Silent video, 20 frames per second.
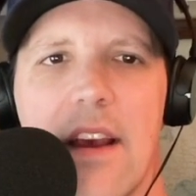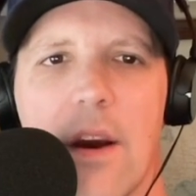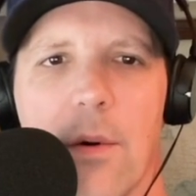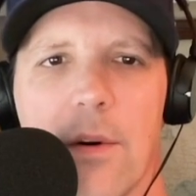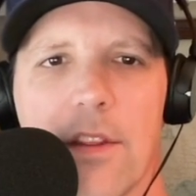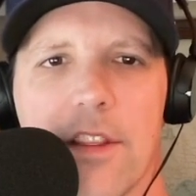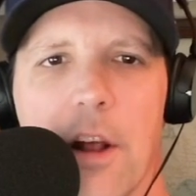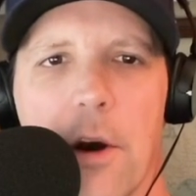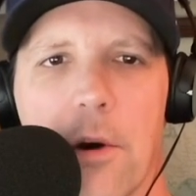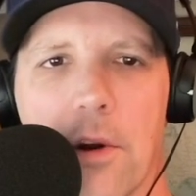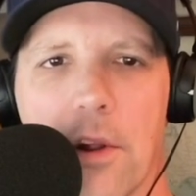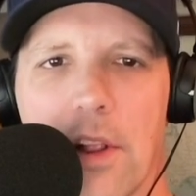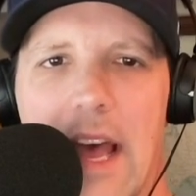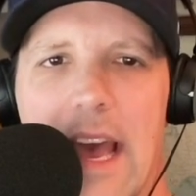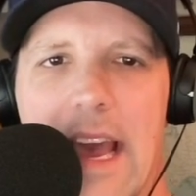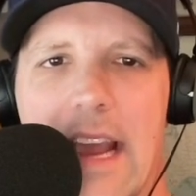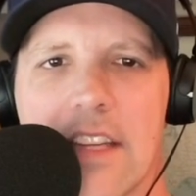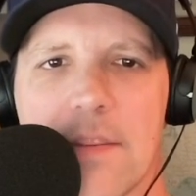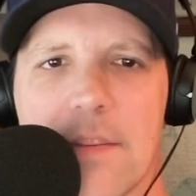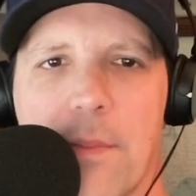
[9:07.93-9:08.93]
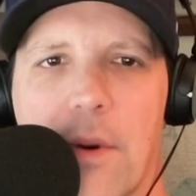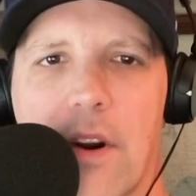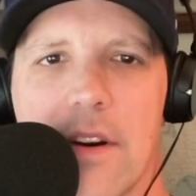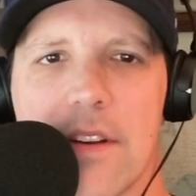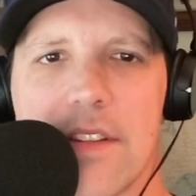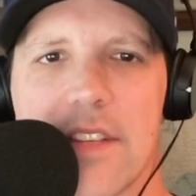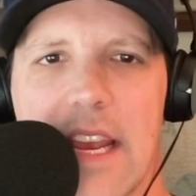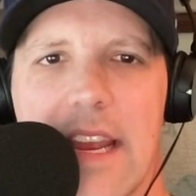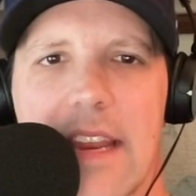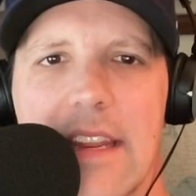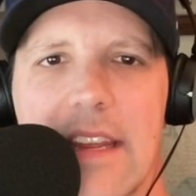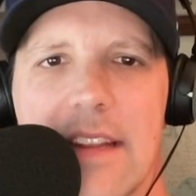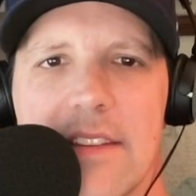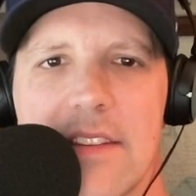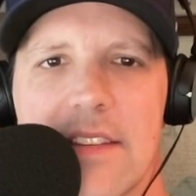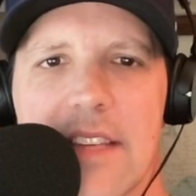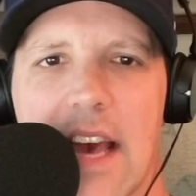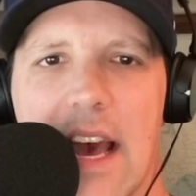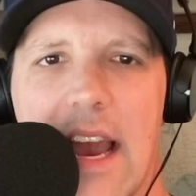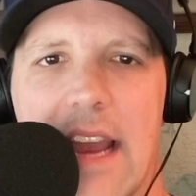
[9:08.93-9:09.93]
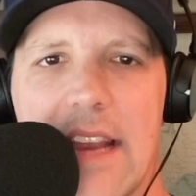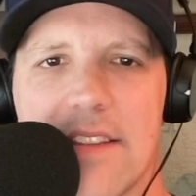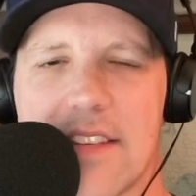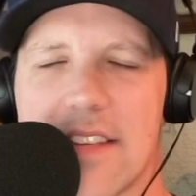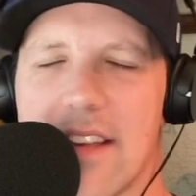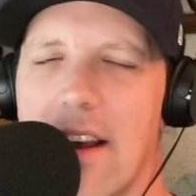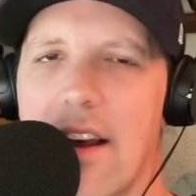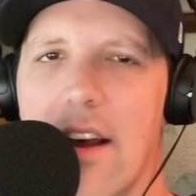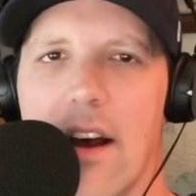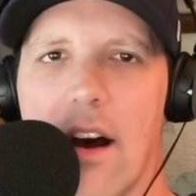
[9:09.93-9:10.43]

with local experts and insights